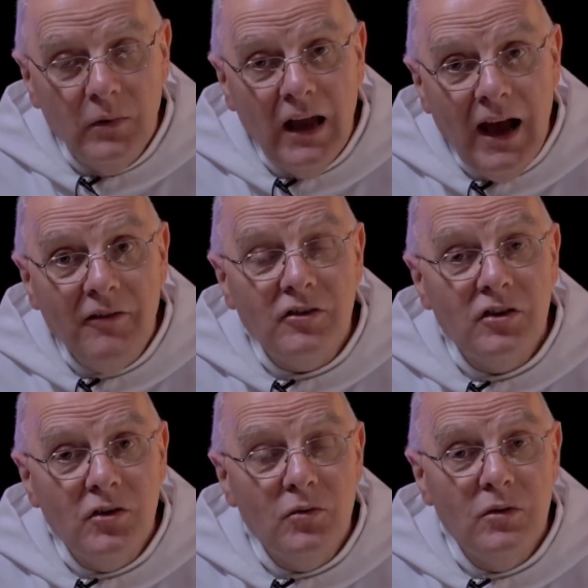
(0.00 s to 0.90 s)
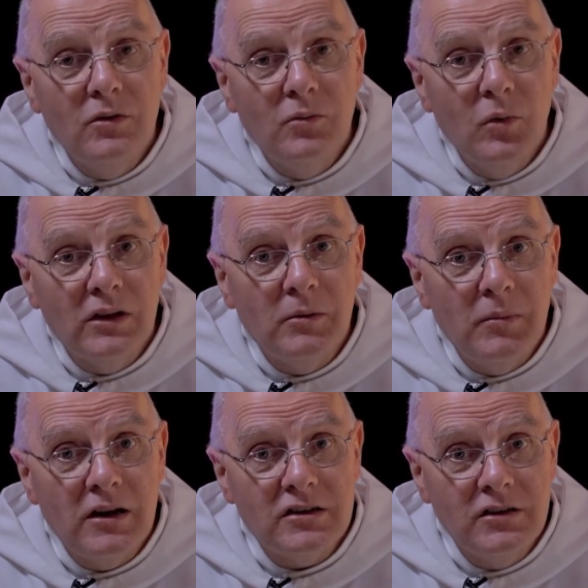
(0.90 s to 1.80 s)
We have to know what the
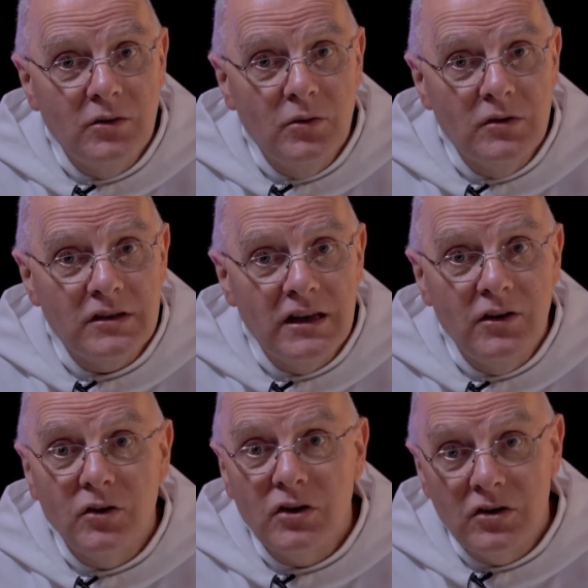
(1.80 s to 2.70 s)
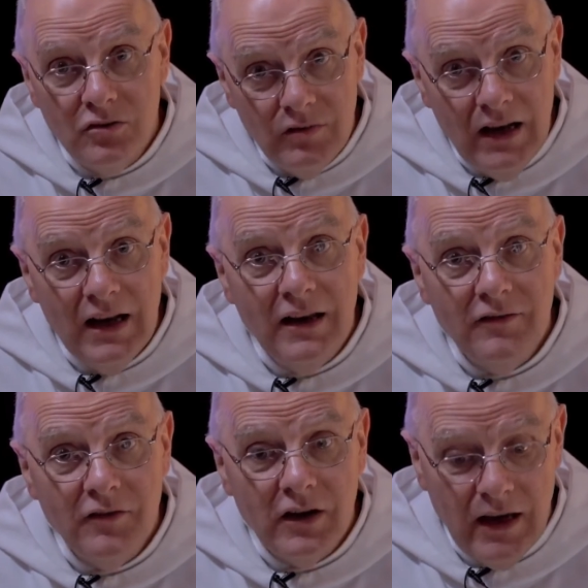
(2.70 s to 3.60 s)
person owes in order to really
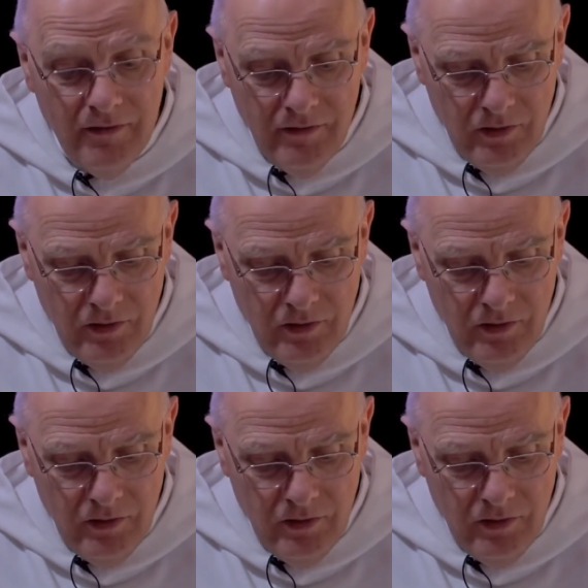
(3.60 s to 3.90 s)
forgive